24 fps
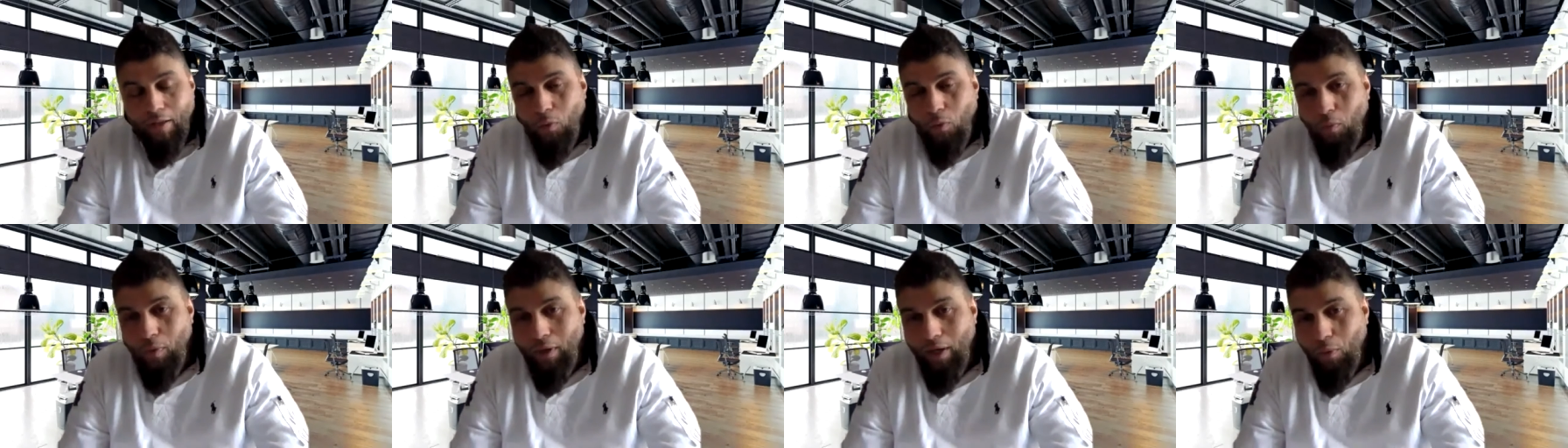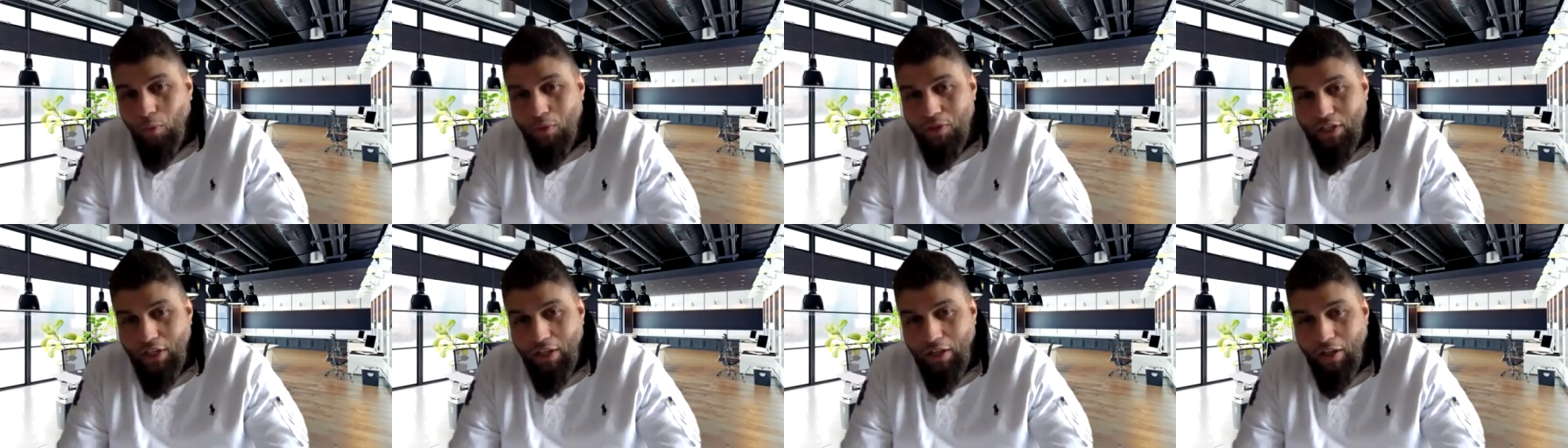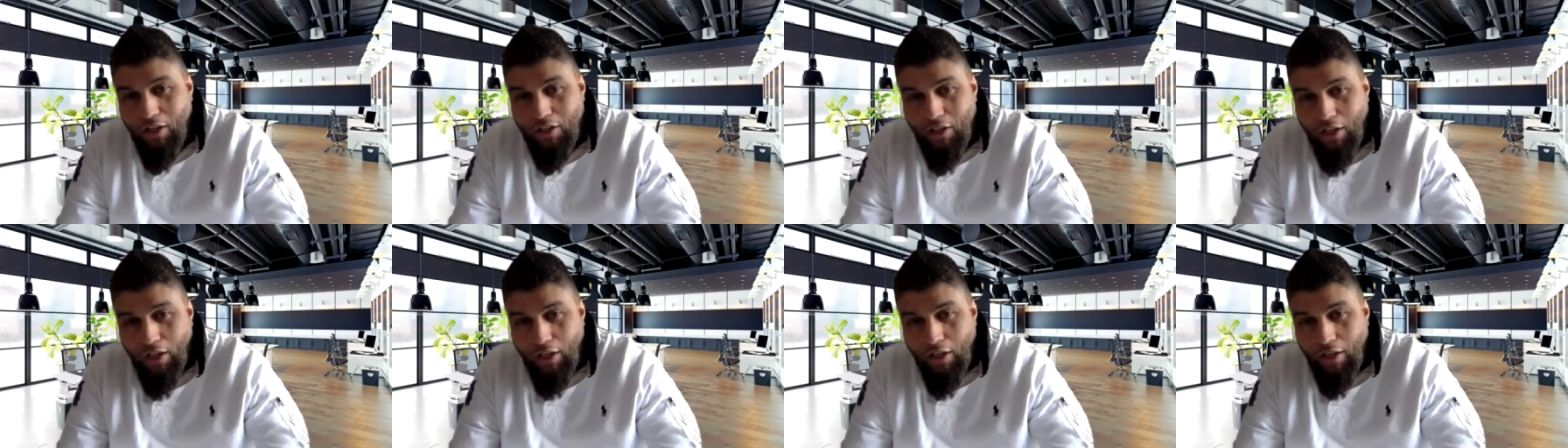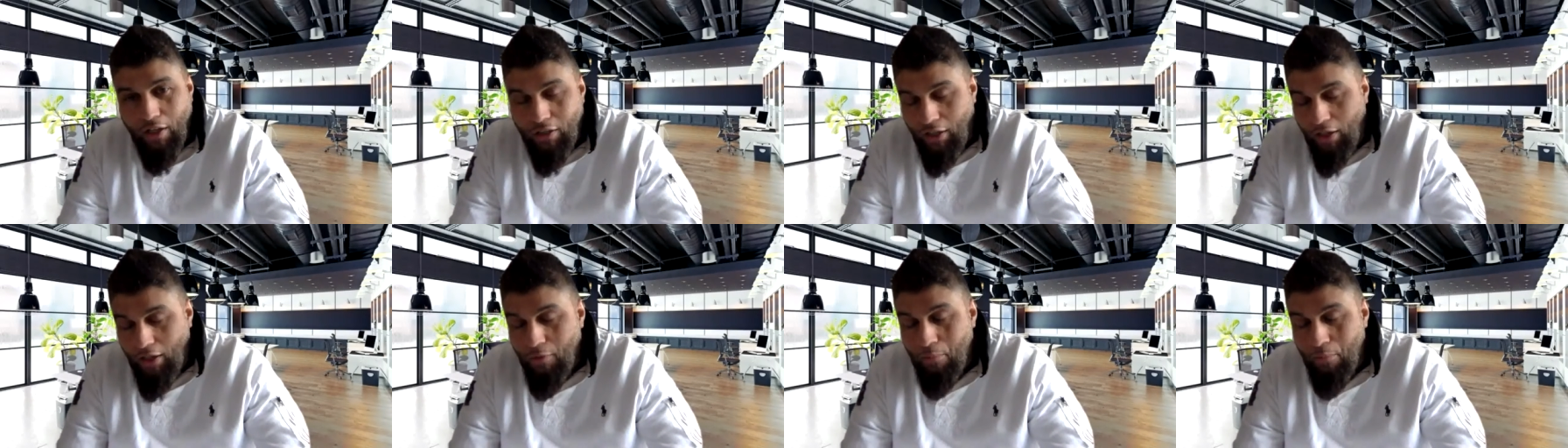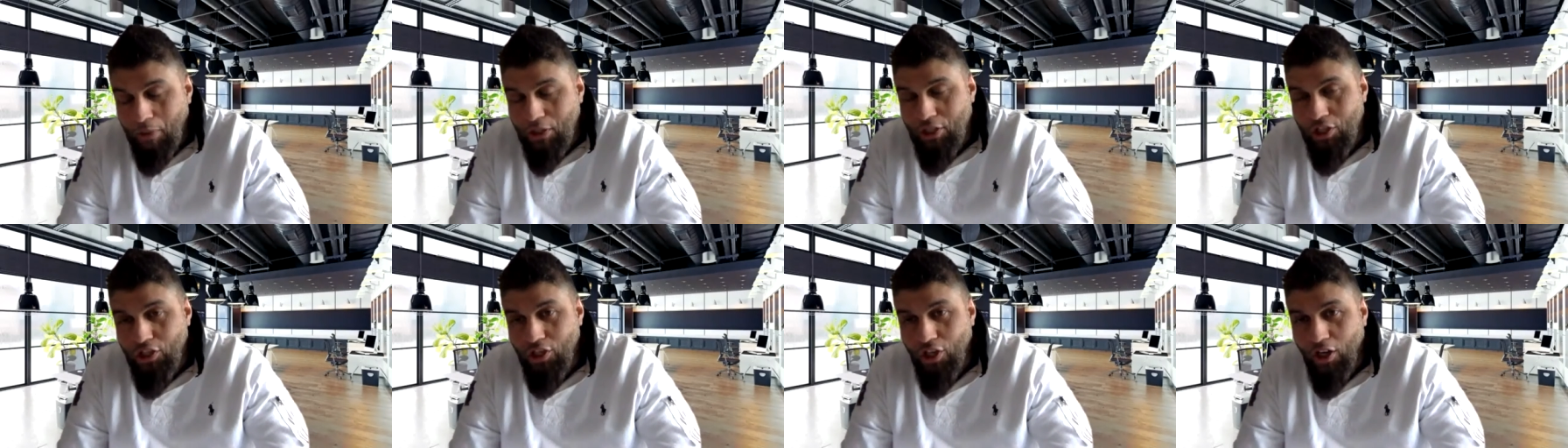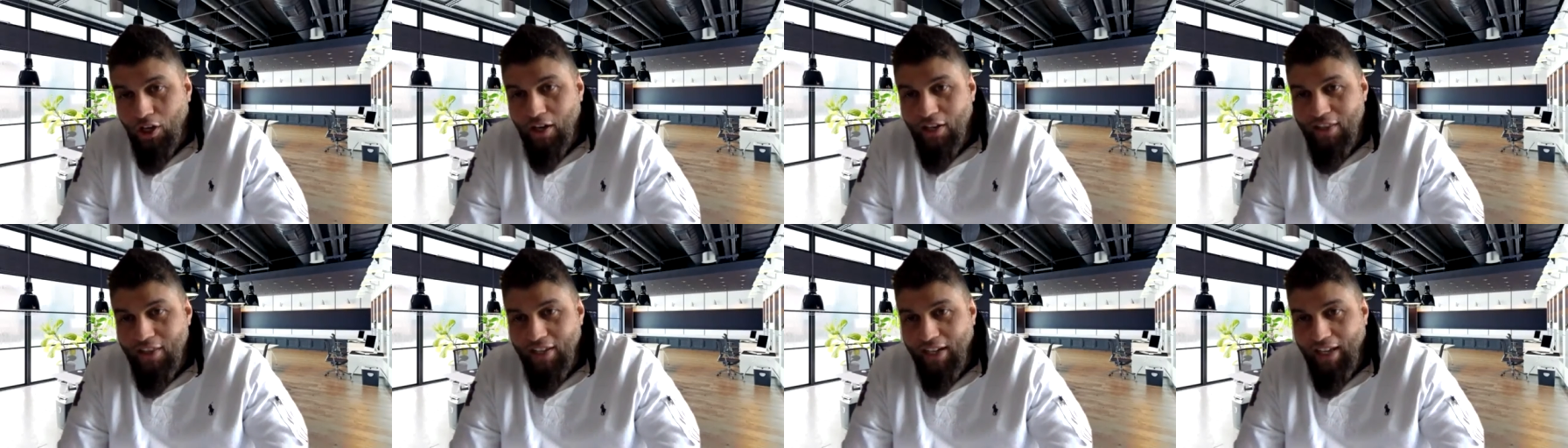When I was a, a you know much
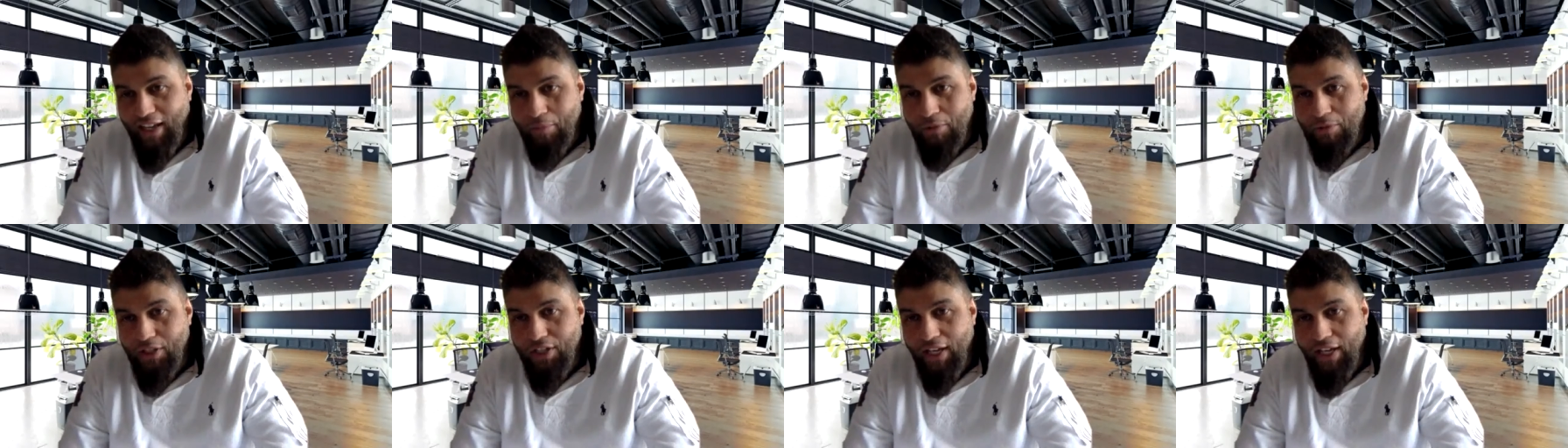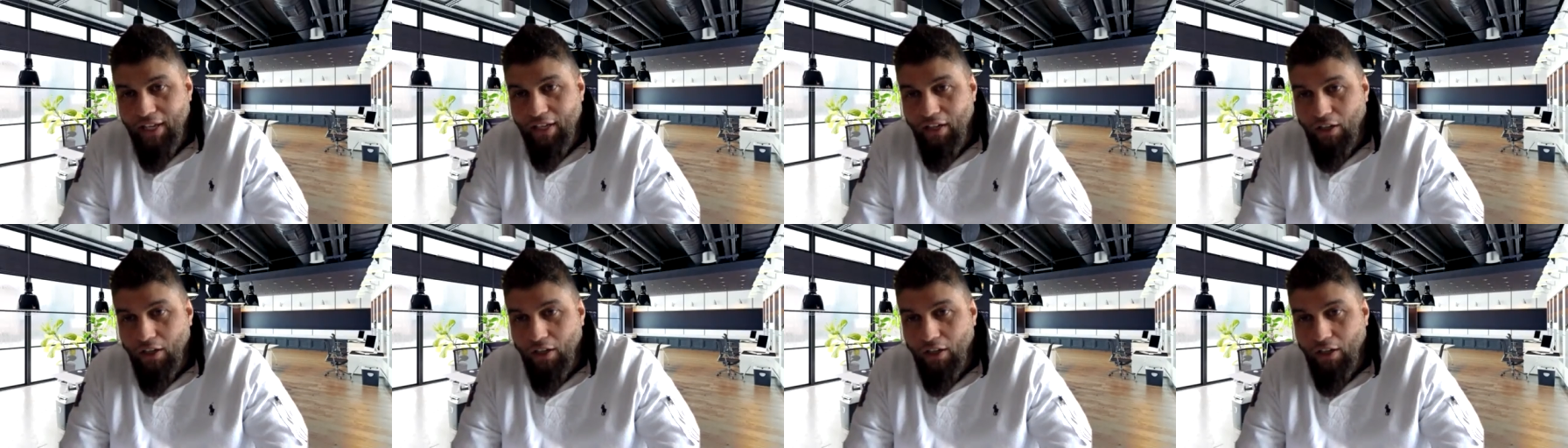younger than I am today,